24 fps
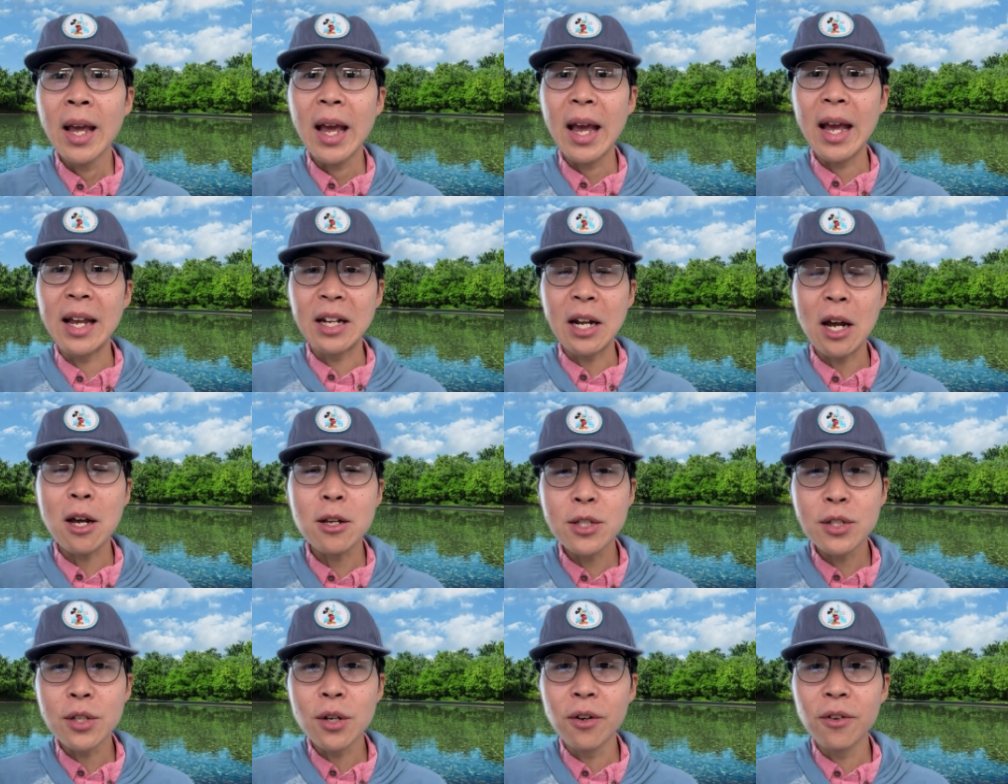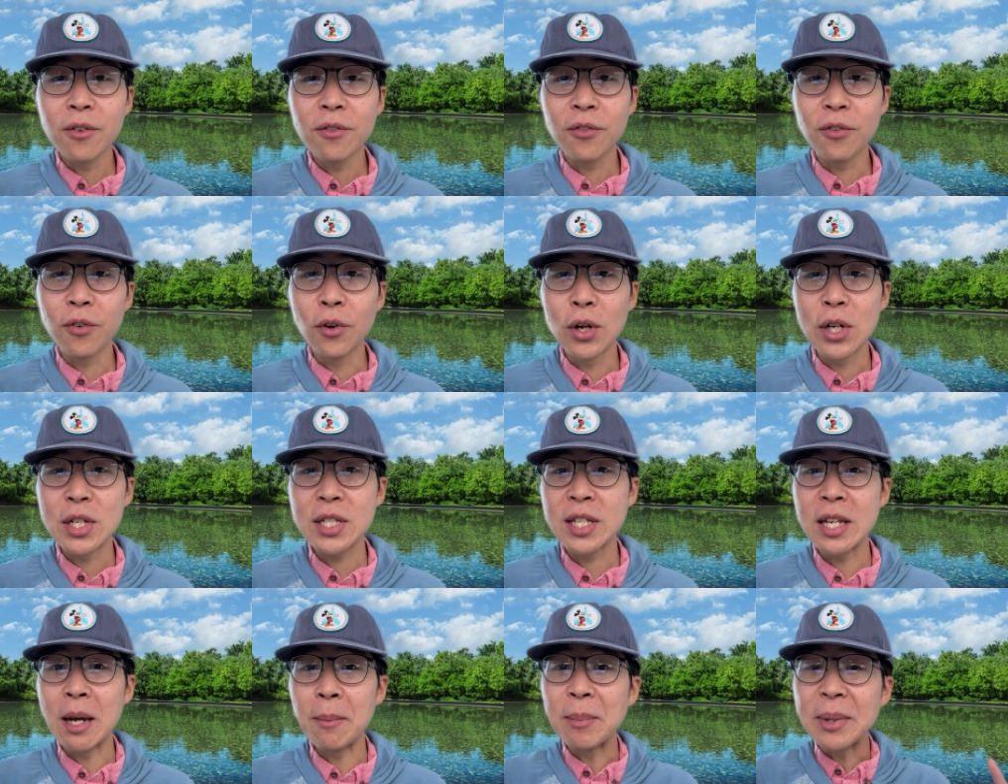And also for
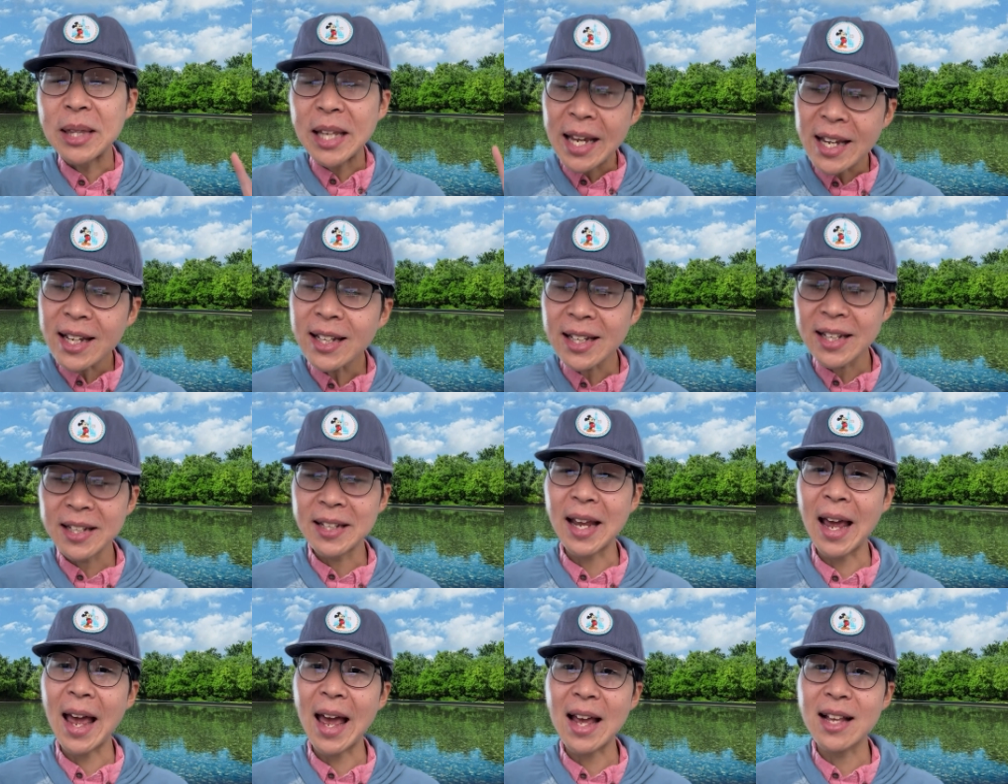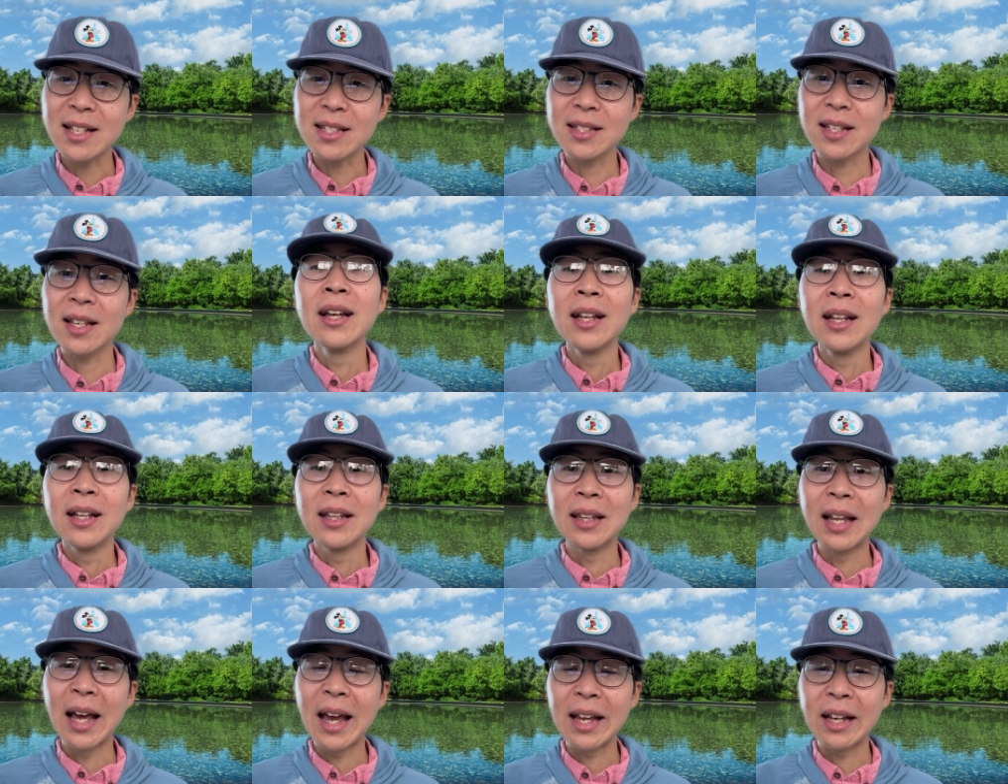some daily tasks
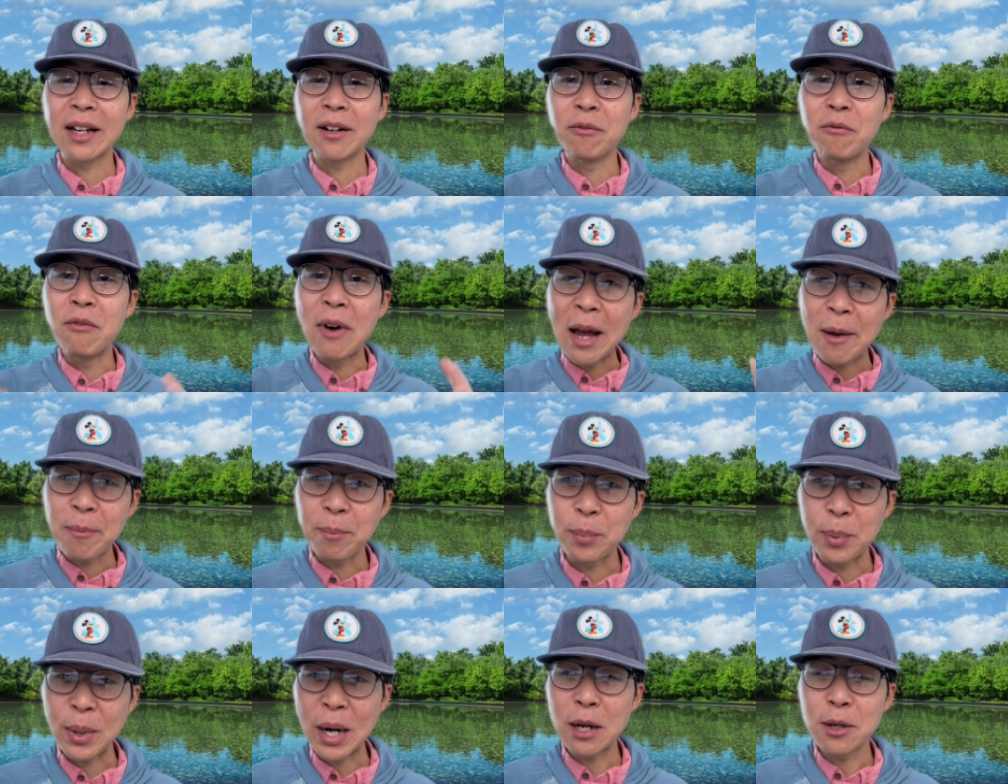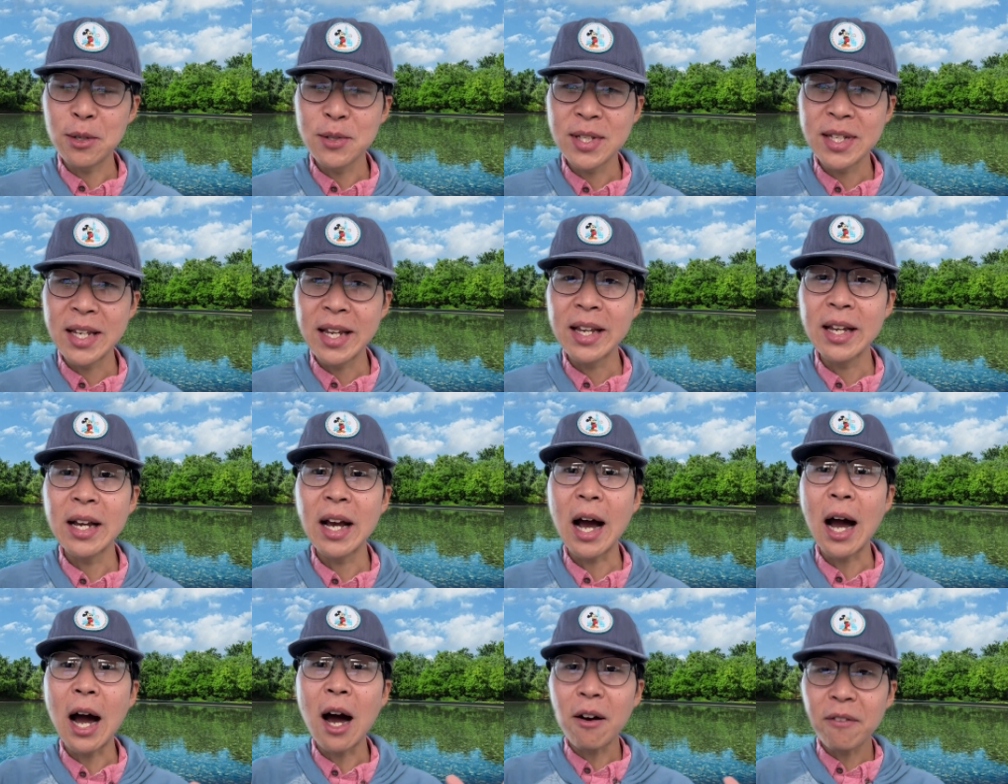like web browsing,
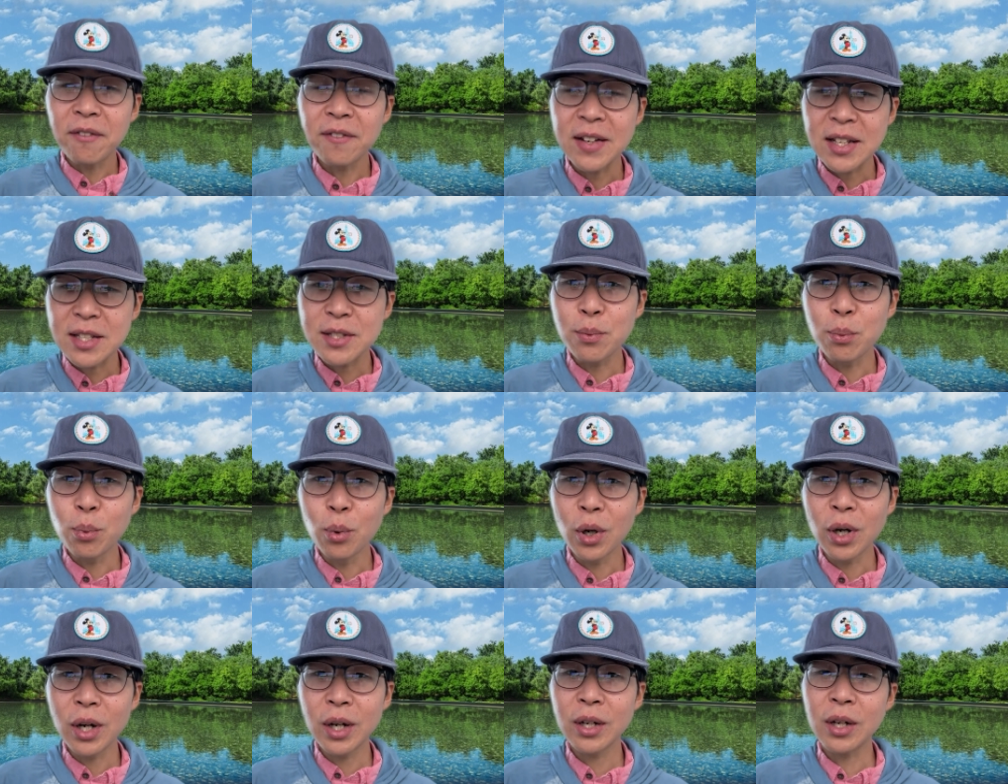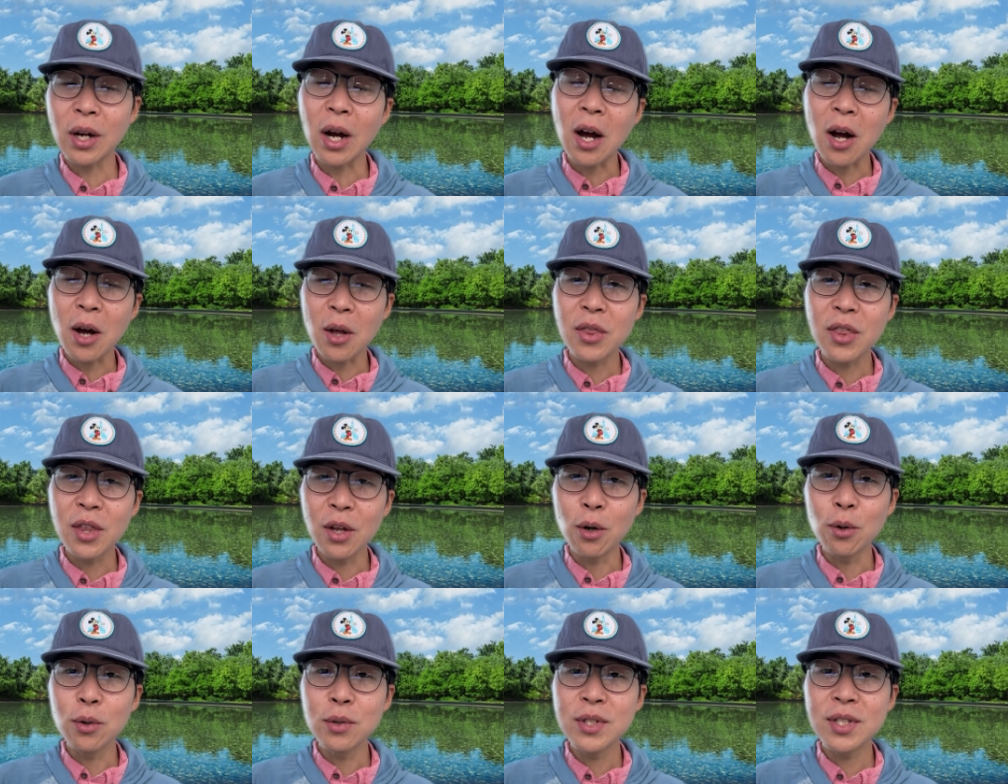office work, all
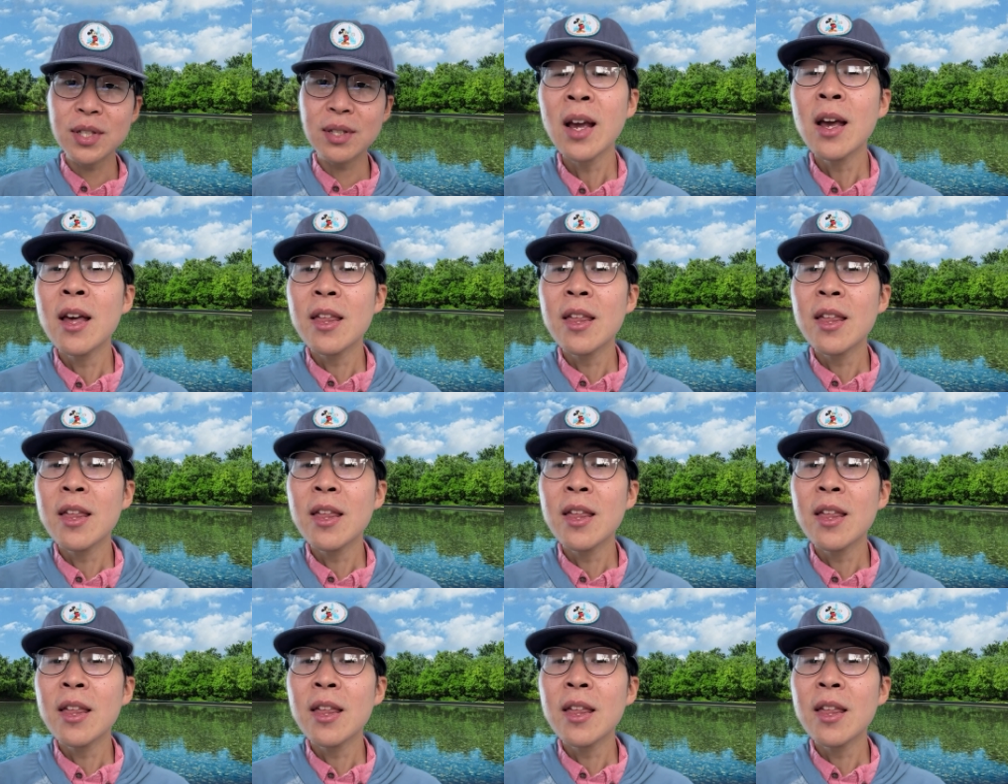those,